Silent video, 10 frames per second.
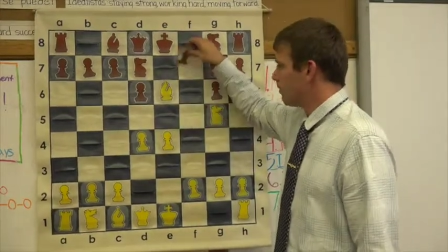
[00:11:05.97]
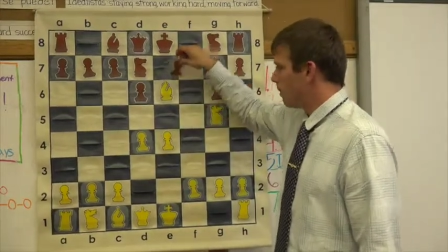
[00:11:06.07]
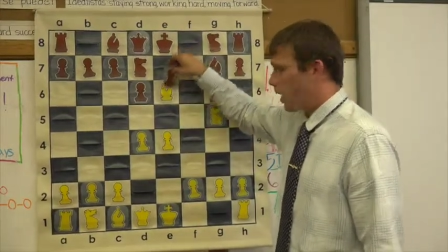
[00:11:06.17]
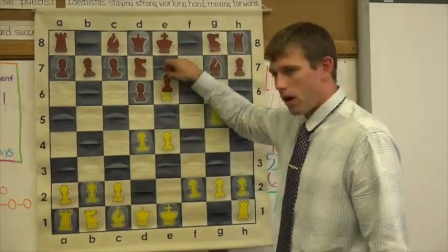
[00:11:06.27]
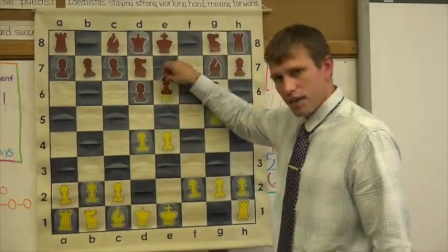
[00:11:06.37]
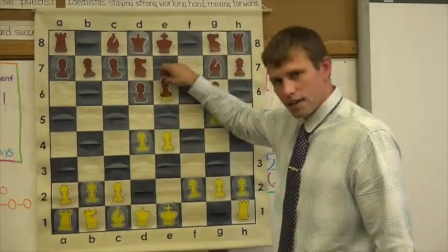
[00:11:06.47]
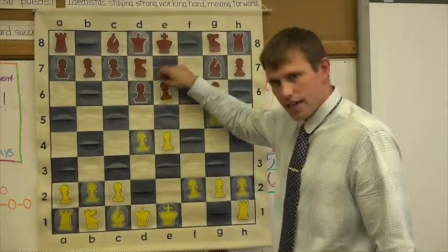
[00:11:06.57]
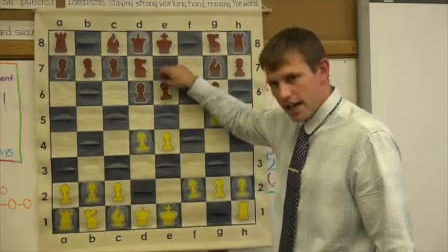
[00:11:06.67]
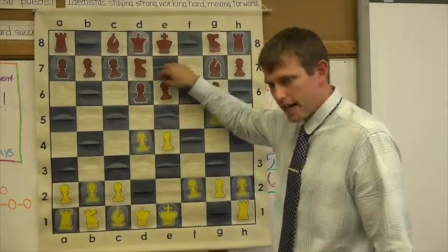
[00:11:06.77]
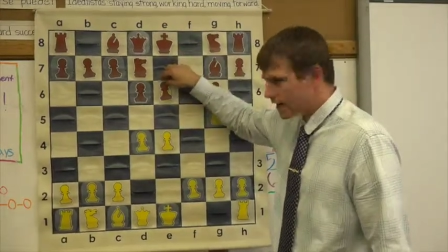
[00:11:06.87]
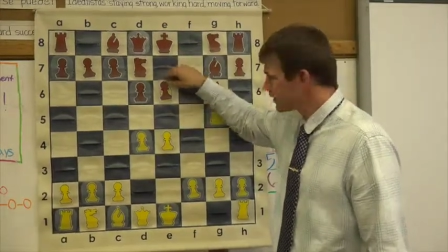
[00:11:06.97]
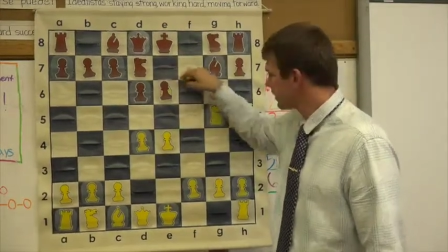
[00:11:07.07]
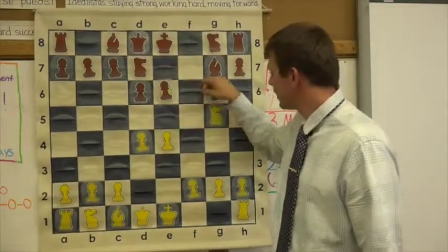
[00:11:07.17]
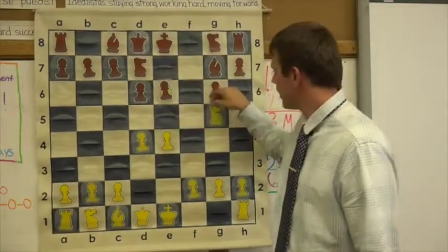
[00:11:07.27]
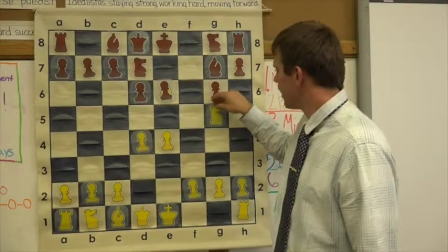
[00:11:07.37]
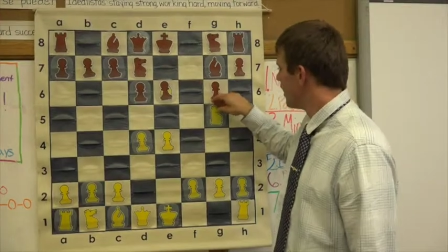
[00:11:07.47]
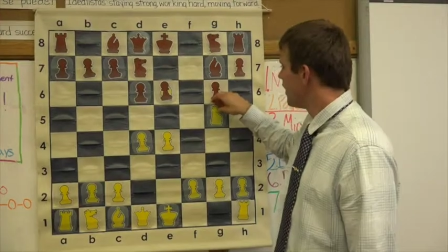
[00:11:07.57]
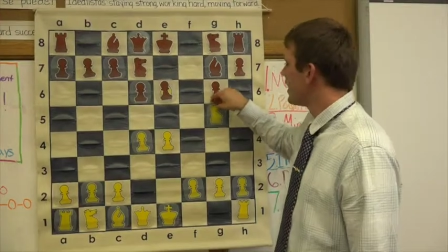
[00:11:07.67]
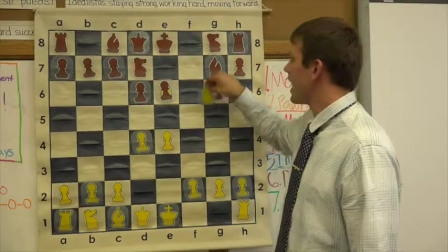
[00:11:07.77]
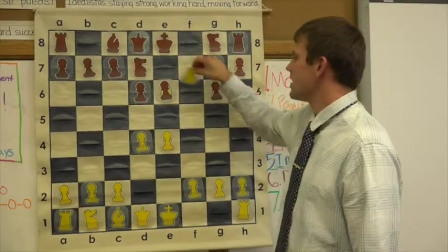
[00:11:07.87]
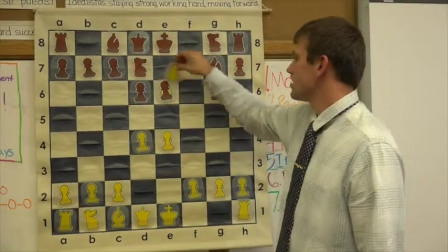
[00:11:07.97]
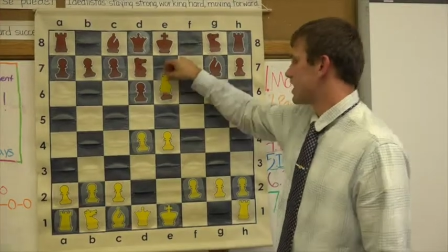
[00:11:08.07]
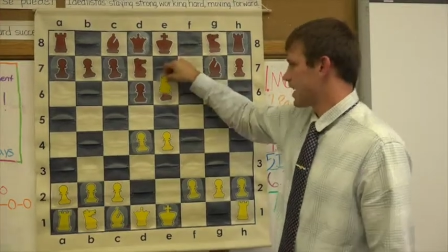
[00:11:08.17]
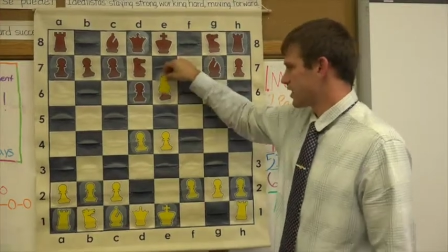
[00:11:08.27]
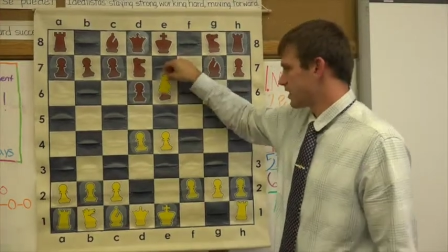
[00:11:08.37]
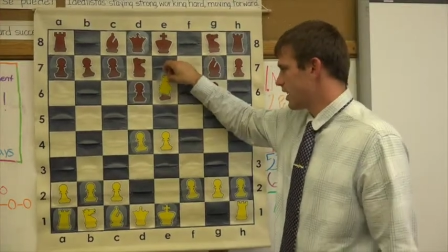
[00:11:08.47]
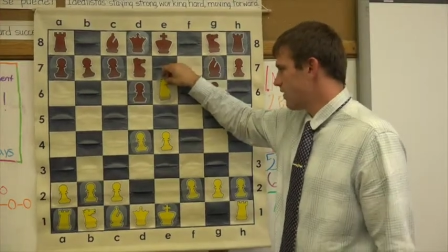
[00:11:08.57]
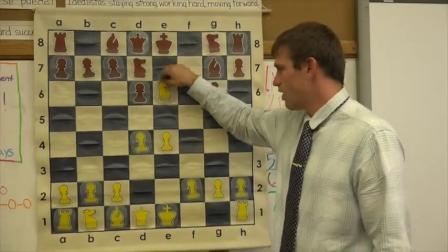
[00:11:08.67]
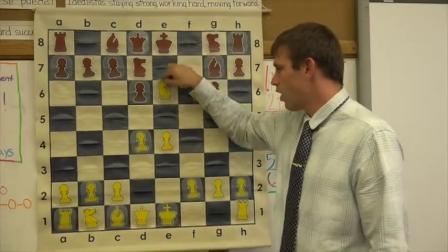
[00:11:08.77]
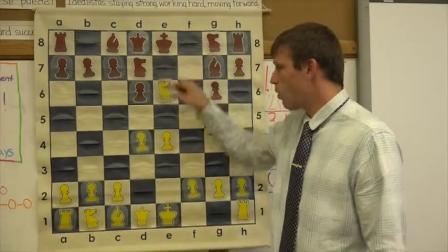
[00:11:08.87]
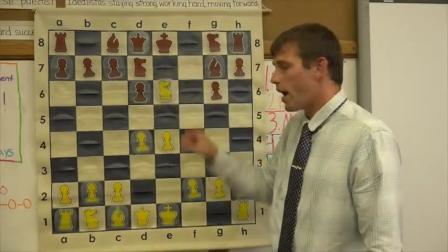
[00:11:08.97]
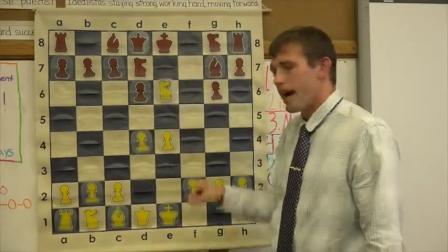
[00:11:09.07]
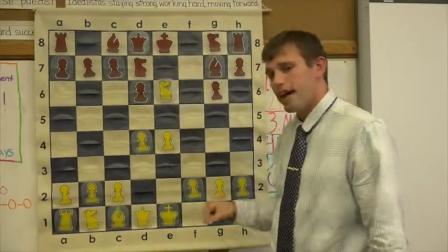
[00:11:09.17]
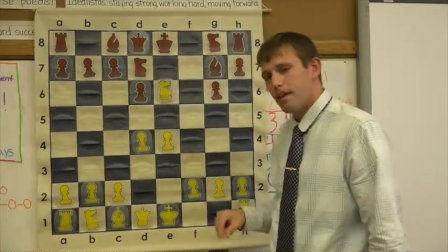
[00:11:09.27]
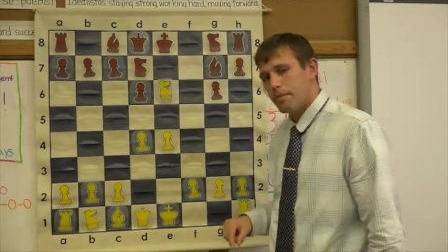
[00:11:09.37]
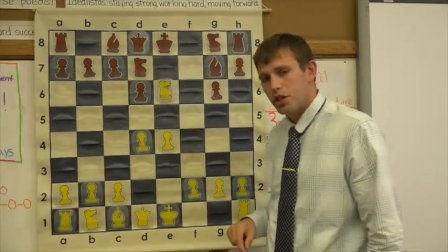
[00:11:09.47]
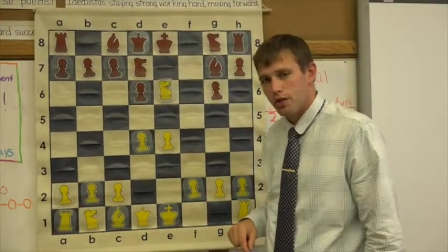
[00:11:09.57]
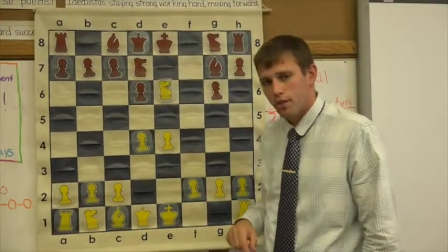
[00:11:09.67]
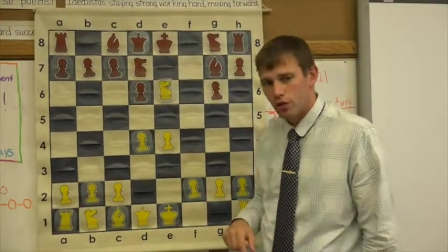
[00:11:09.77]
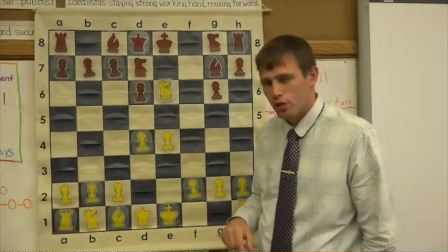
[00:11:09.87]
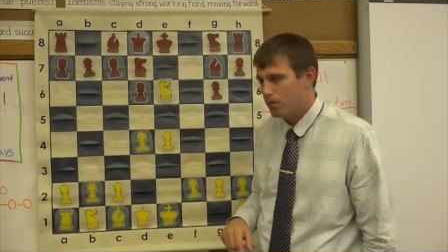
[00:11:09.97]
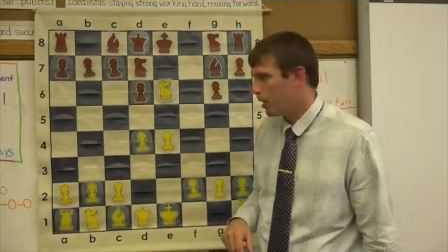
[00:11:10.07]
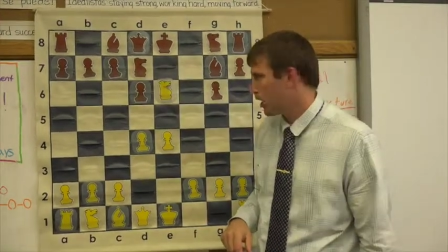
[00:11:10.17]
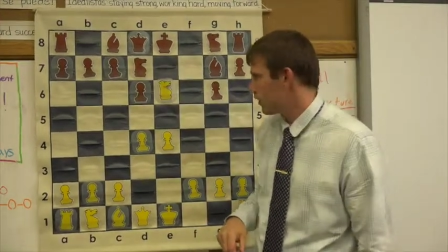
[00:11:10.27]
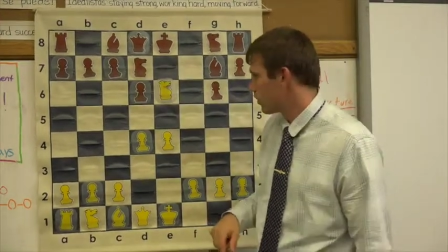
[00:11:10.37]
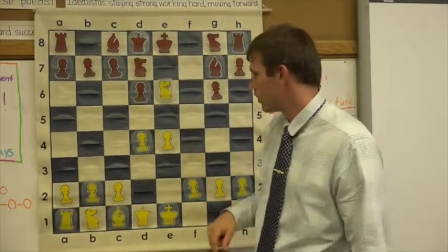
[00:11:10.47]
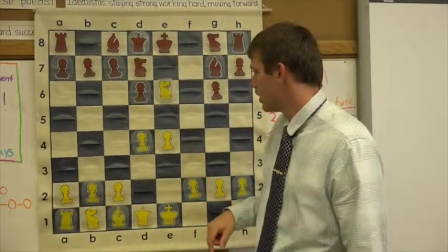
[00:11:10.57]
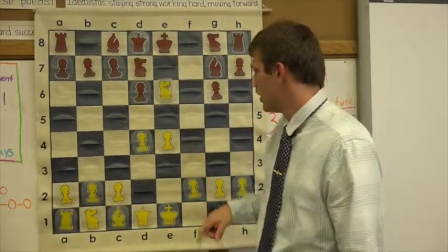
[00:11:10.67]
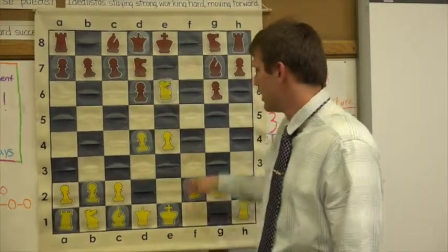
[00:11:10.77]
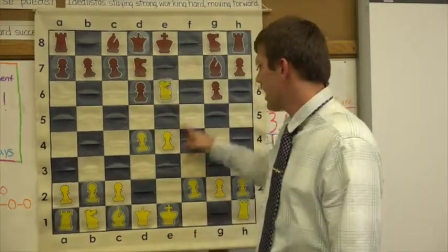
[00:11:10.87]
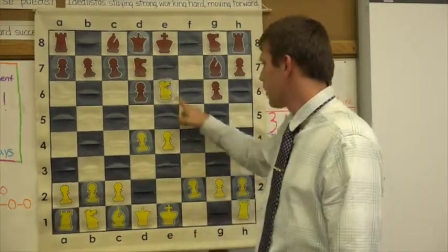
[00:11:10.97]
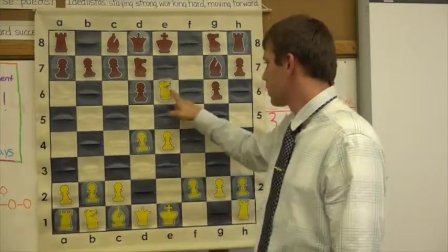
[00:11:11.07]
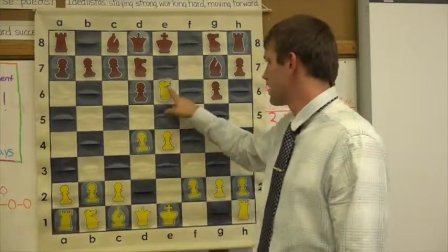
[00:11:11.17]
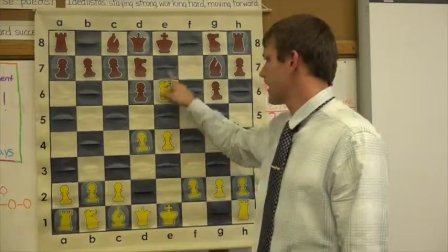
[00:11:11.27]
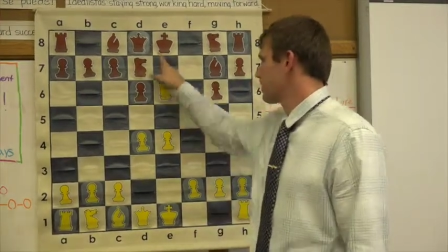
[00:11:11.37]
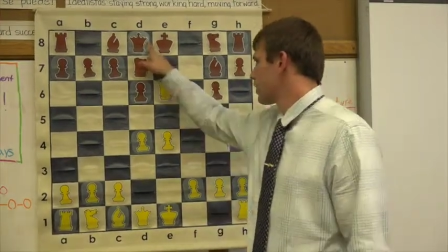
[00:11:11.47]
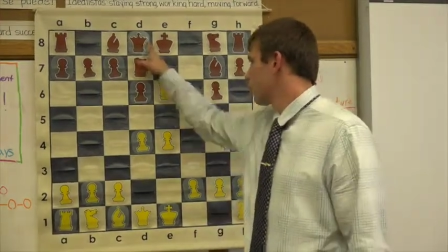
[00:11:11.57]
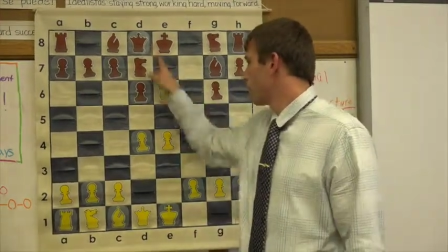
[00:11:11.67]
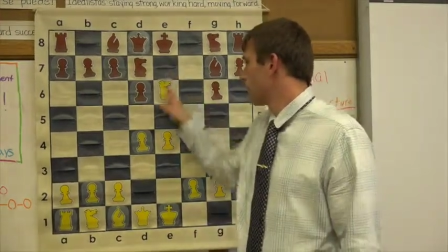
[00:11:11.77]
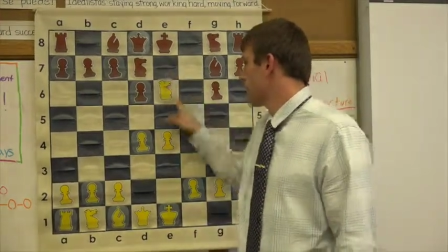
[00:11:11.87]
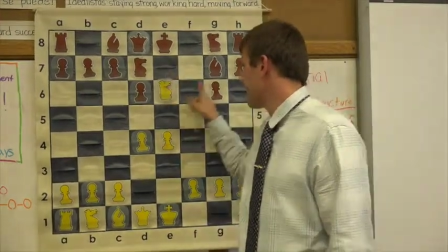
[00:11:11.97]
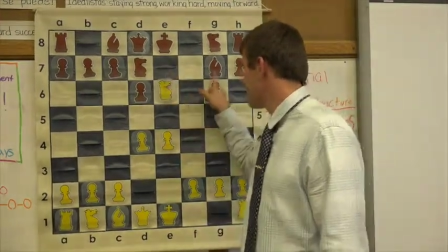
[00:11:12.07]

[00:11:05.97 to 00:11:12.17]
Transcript: pawn takes, knight takes, giving away a bishop for 2 pawns. Now we're attacking the queen